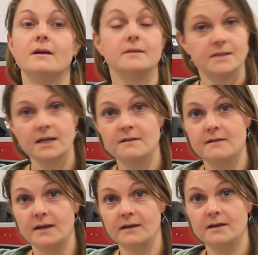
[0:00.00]
Second
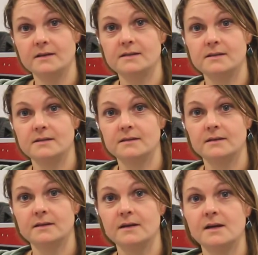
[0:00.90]
thing is,
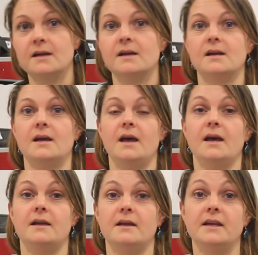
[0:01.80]

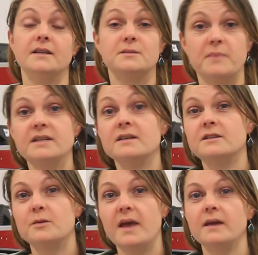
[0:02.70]
it is better
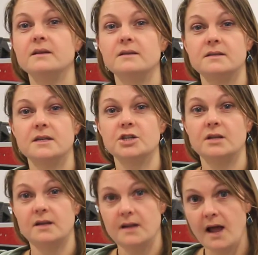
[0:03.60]
to make a
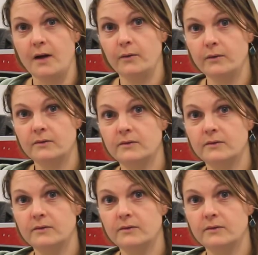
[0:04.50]
decision now